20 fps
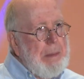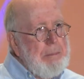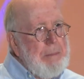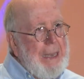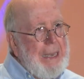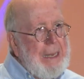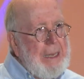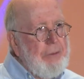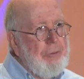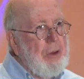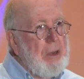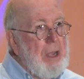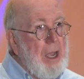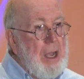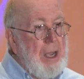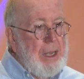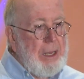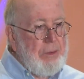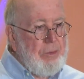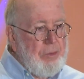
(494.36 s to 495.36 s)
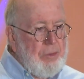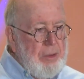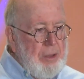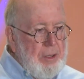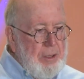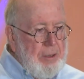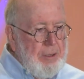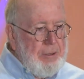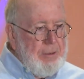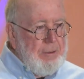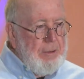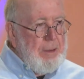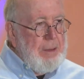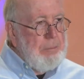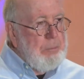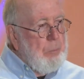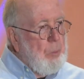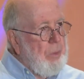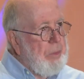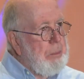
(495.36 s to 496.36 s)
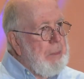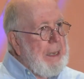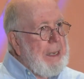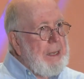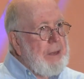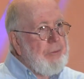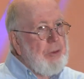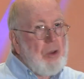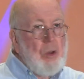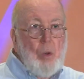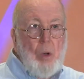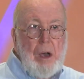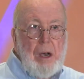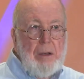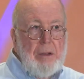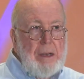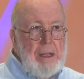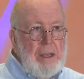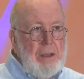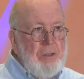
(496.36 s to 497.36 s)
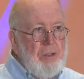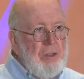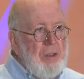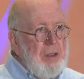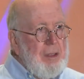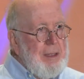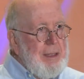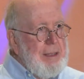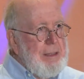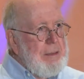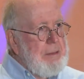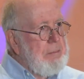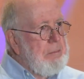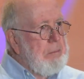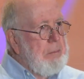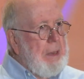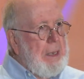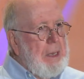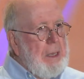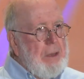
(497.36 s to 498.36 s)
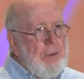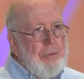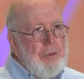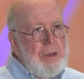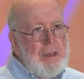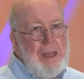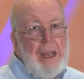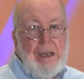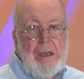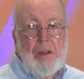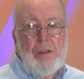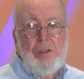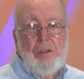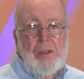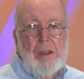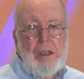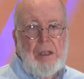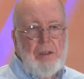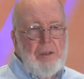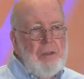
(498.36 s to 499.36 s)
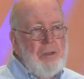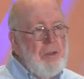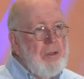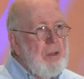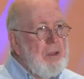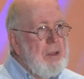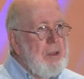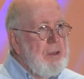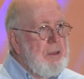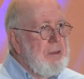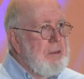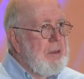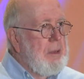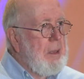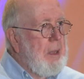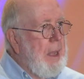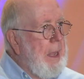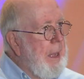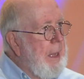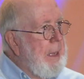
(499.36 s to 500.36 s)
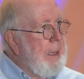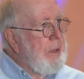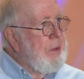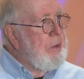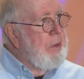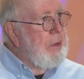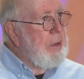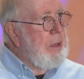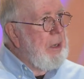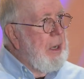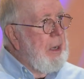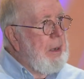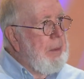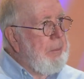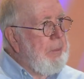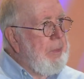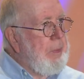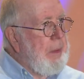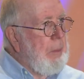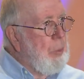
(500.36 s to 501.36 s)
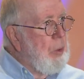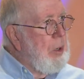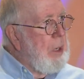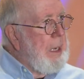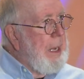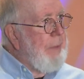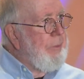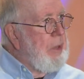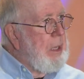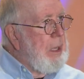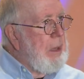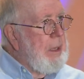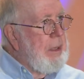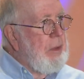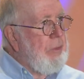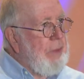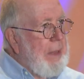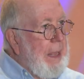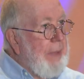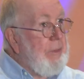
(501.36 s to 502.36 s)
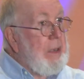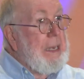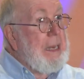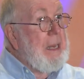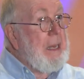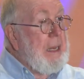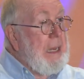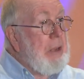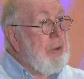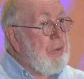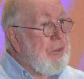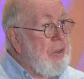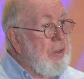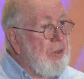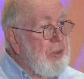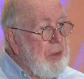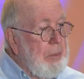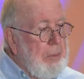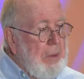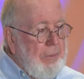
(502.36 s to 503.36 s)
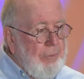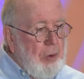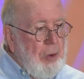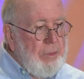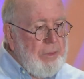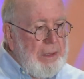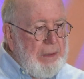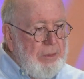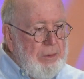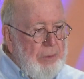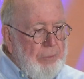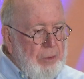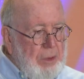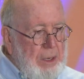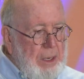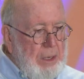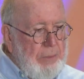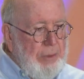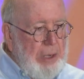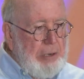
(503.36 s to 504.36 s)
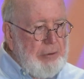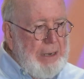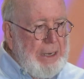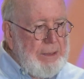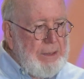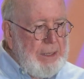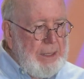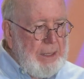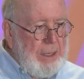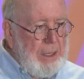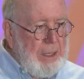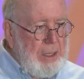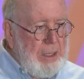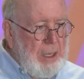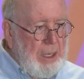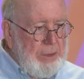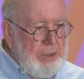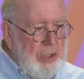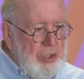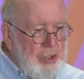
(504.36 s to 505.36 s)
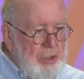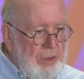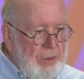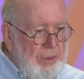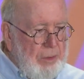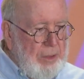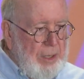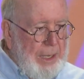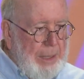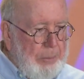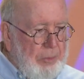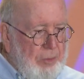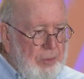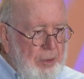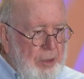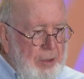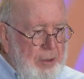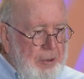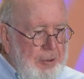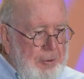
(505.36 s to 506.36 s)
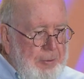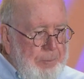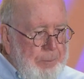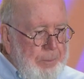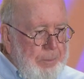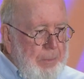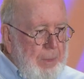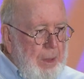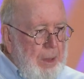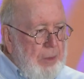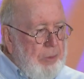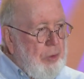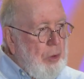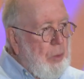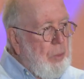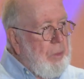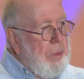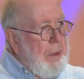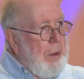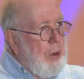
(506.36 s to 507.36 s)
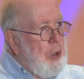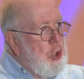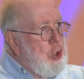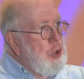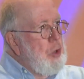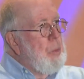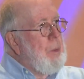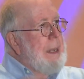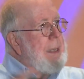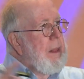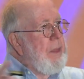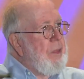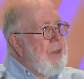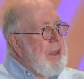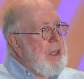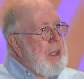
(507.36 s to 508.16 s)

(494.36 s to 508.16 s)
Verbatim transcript: many different kinds with many different qualities, many different tendencies, and um, that we're going to have to collectively have an ecosystem of all these different kind of interacting cognition types. So a good way to think